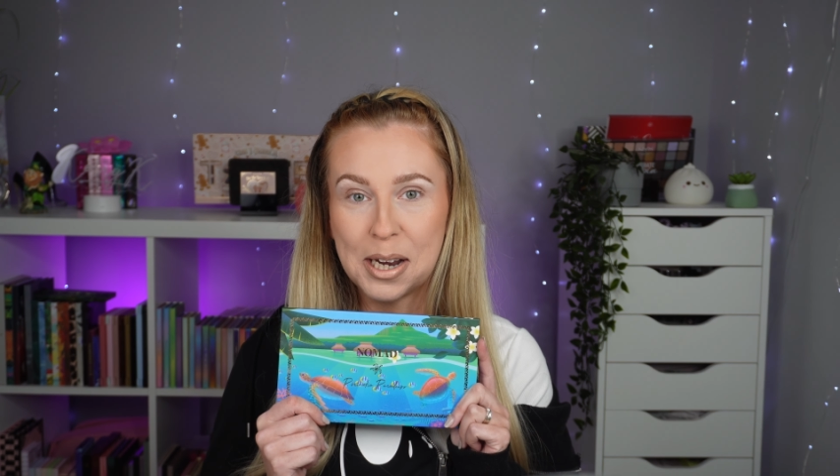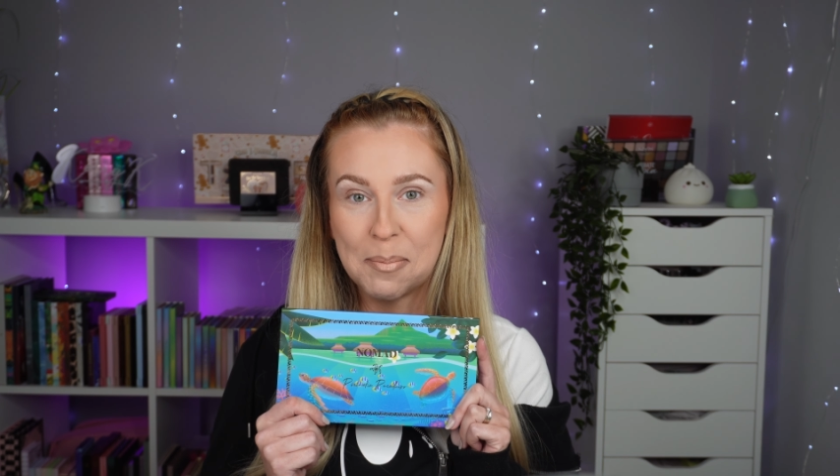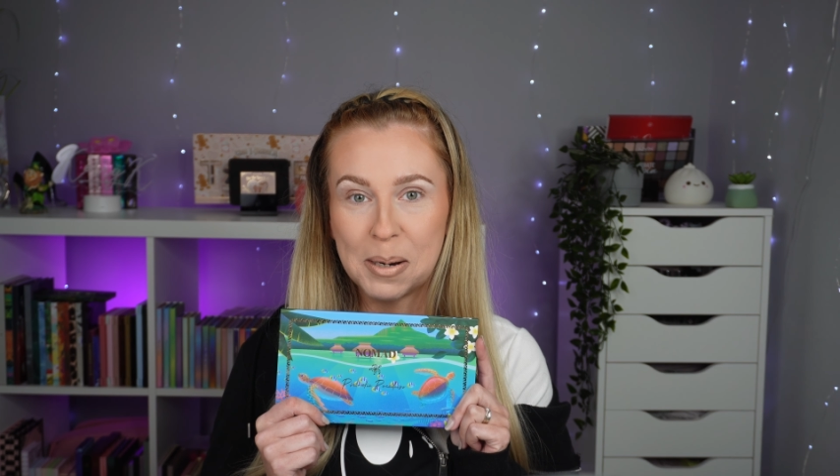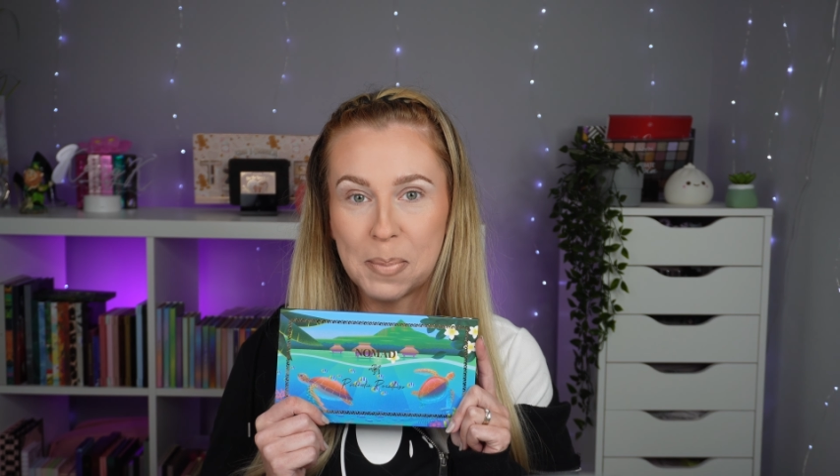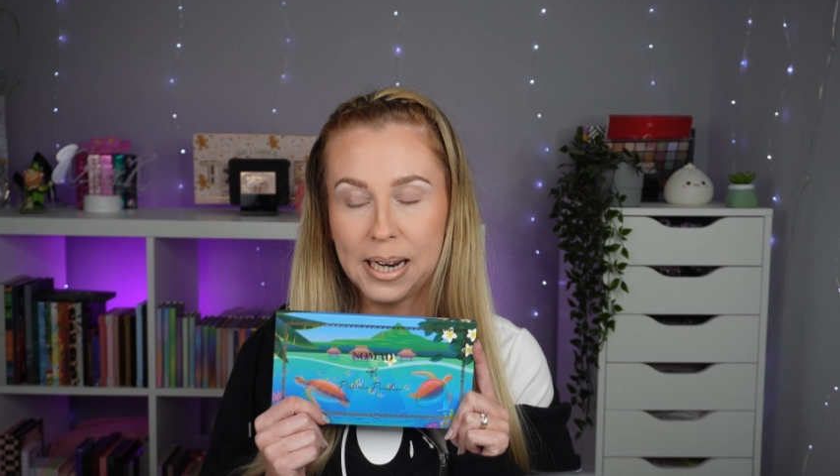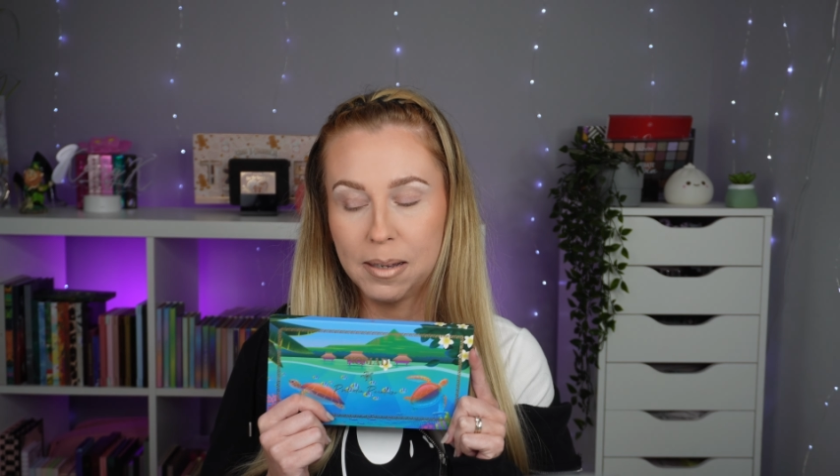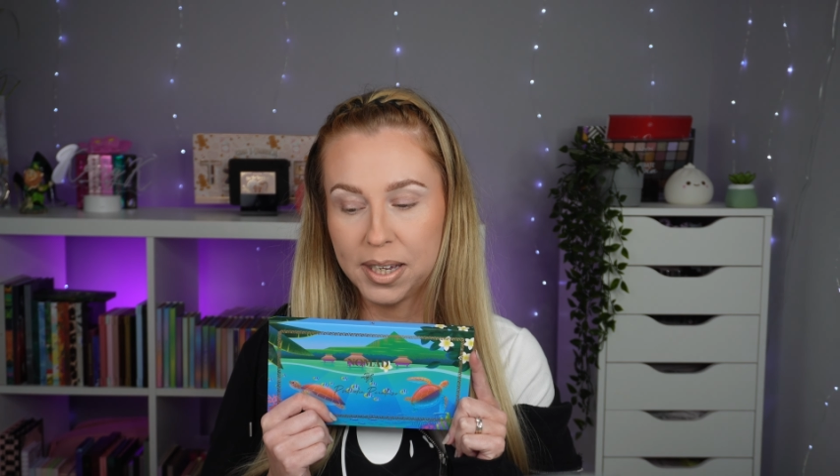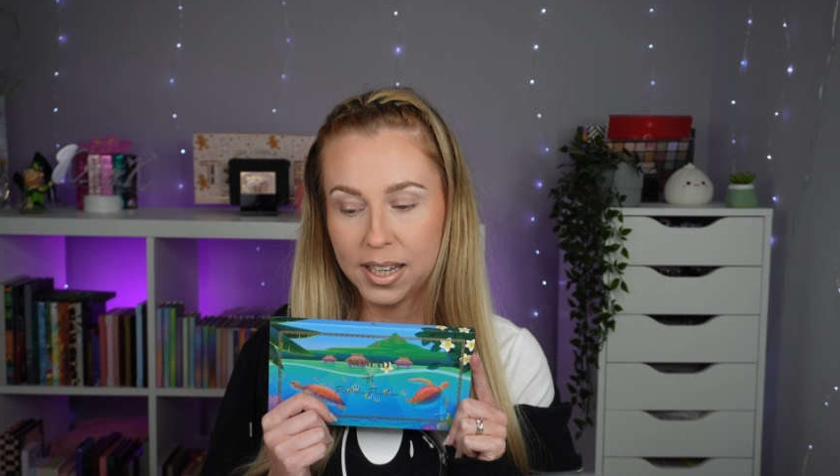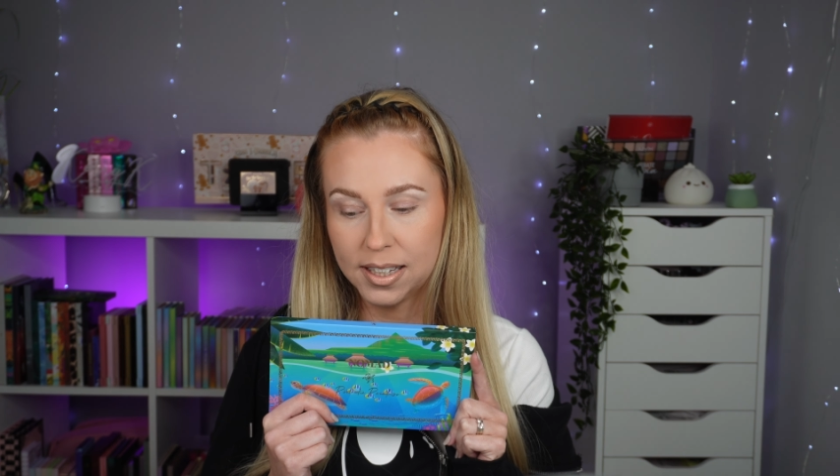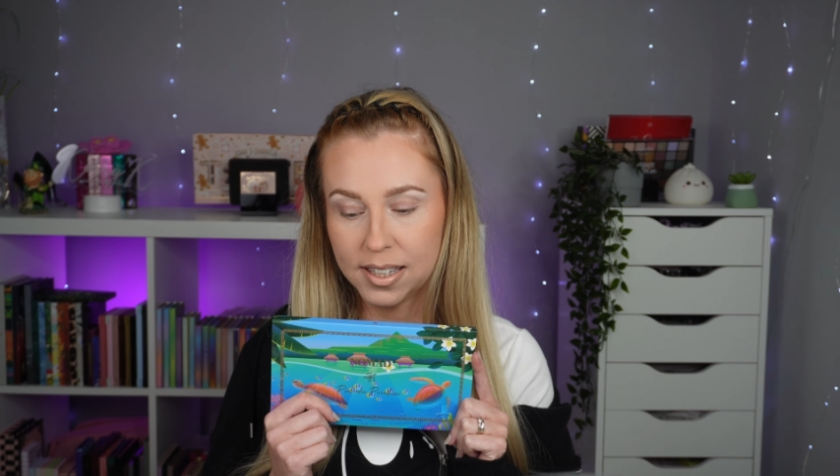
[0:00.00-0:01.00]
Nomad palette,
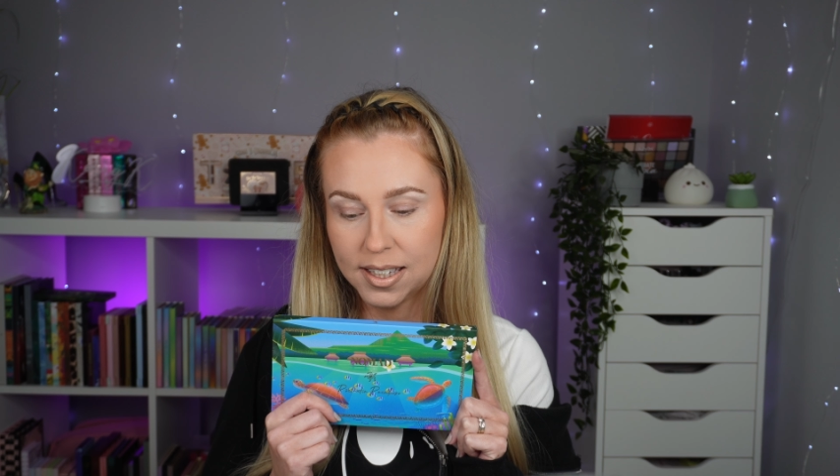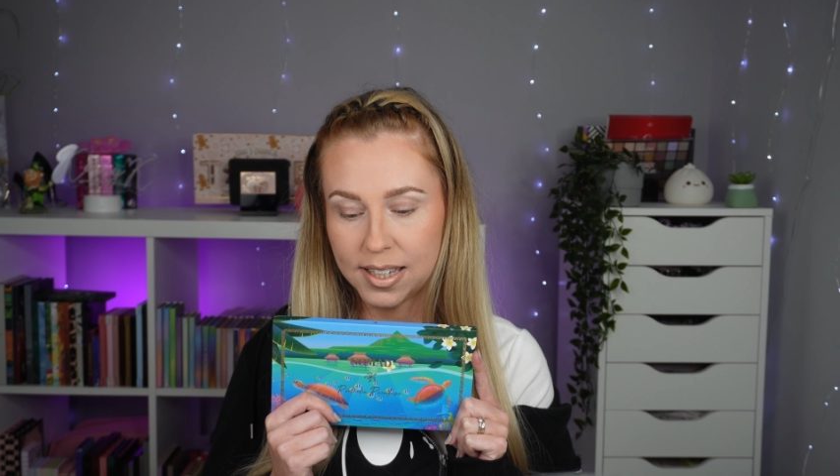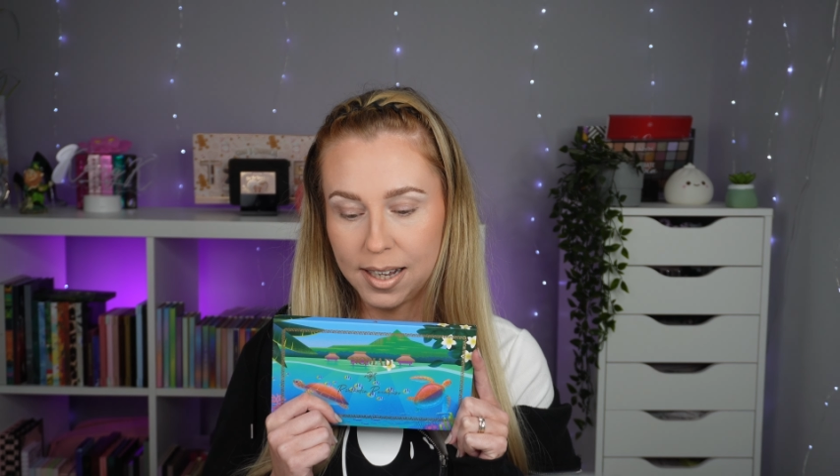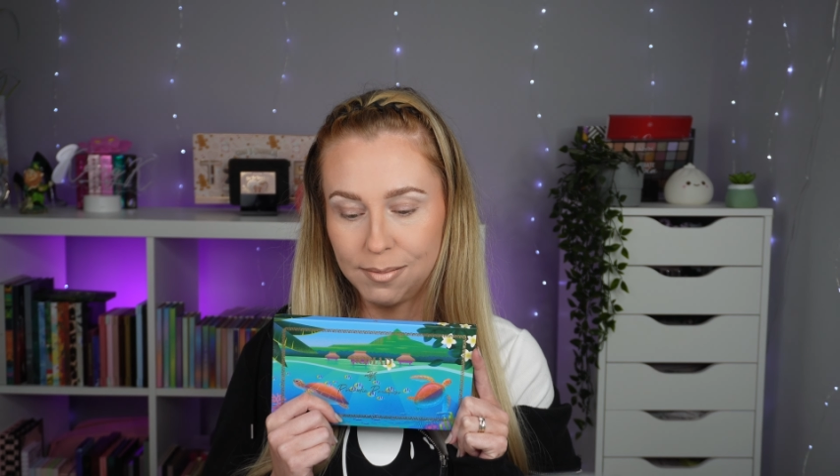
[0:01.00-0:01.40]
because